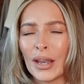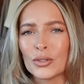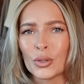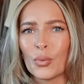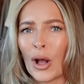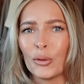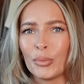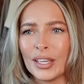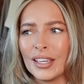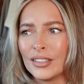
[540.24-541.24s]
mental
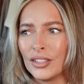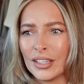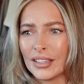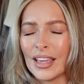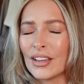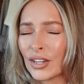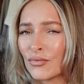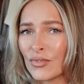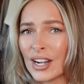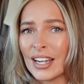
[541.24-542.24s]
well-being. It
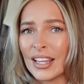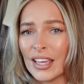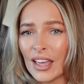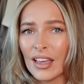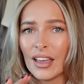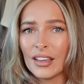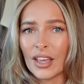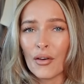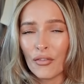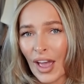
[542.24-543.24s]
can really
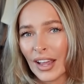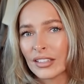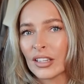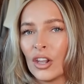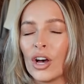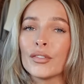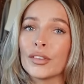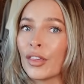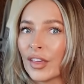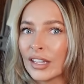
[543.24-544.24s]
affect a lot of
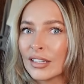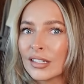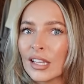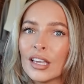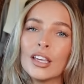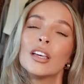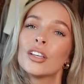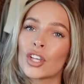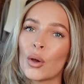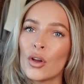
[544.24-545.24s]
other things.
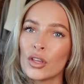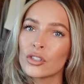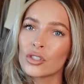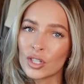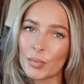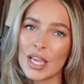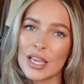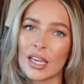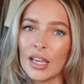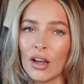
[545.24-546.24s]
So
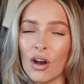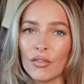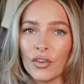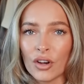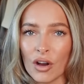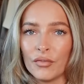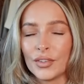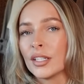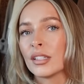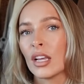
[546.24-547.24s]
speaking of
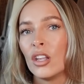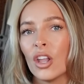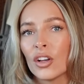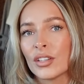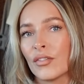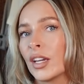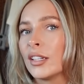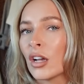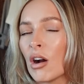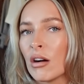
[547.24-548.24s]
confidence, a lot of
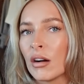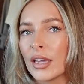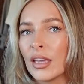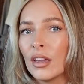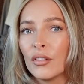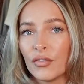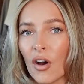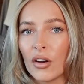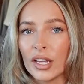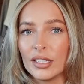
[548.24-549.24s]
things I
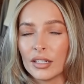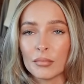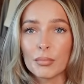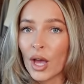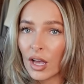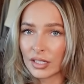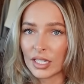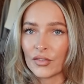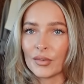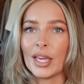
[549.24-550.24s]
find
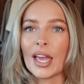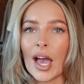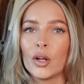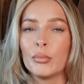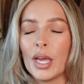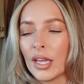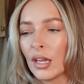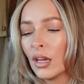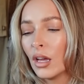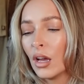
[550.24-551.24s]
personally for me help me.
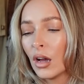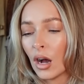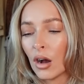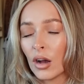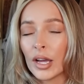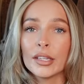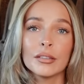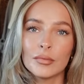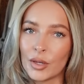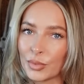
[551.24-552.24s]

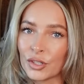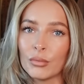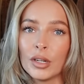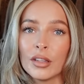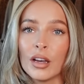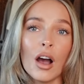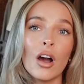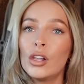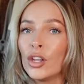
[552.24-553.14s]
I am someone that I